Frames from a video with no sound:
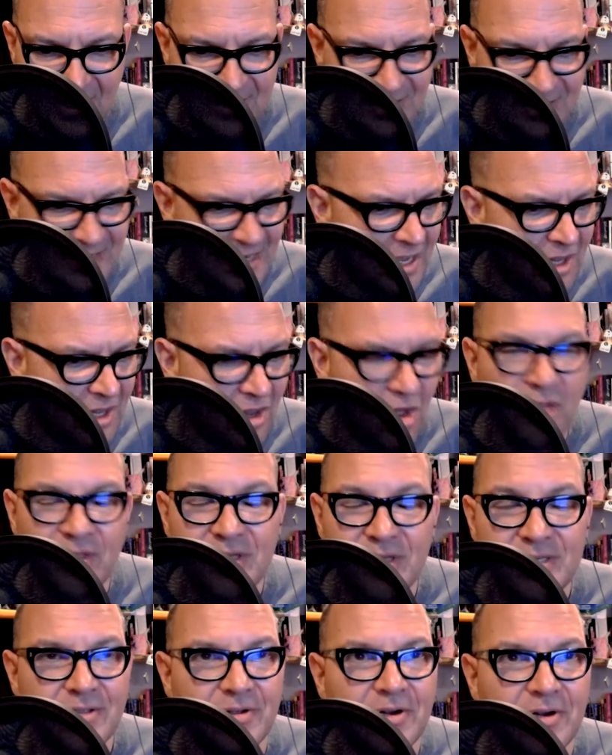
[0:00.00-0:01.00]
Dell, all
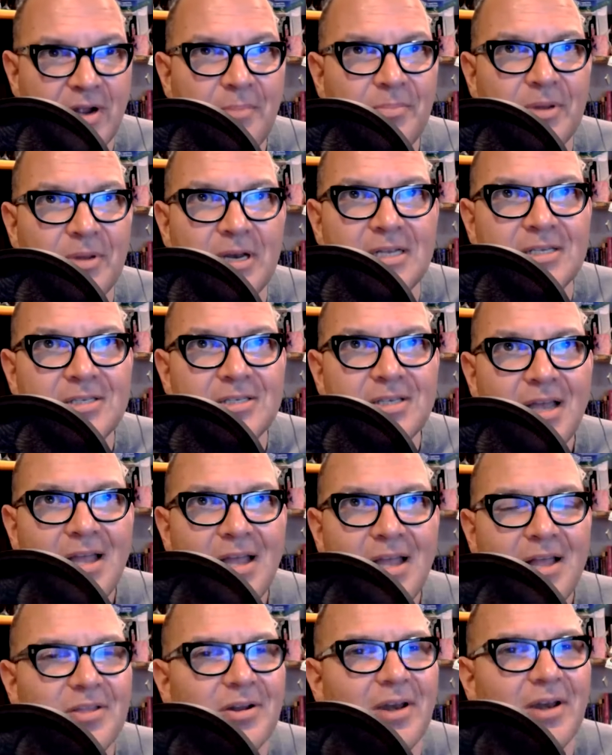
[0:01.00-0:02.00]
these other companies,
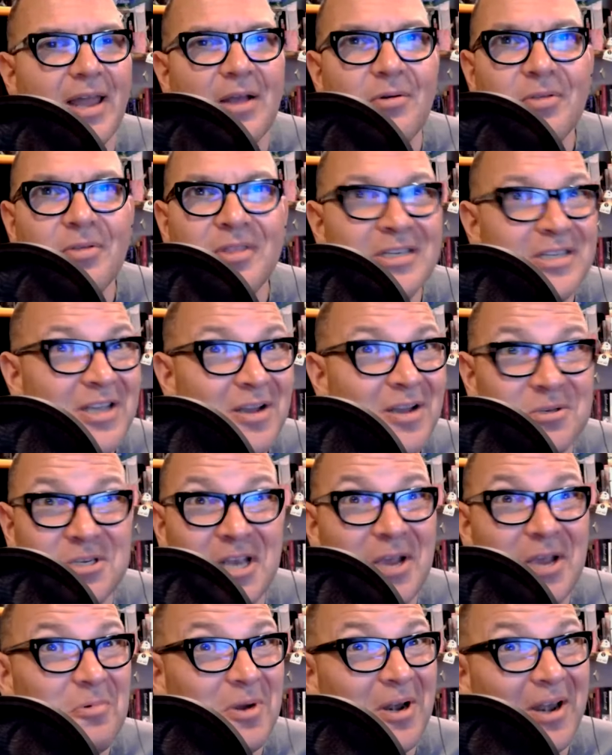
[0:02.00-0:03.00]
they're like the
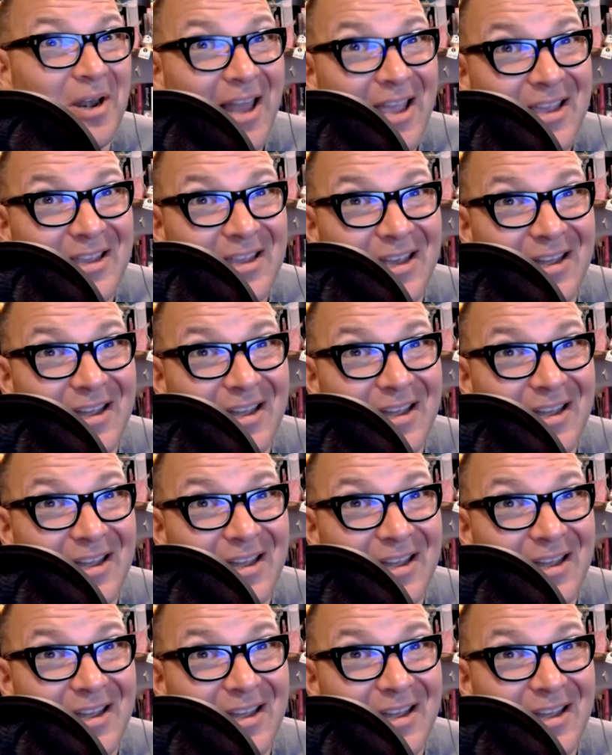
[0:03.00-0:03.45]
DOJ wouldn't like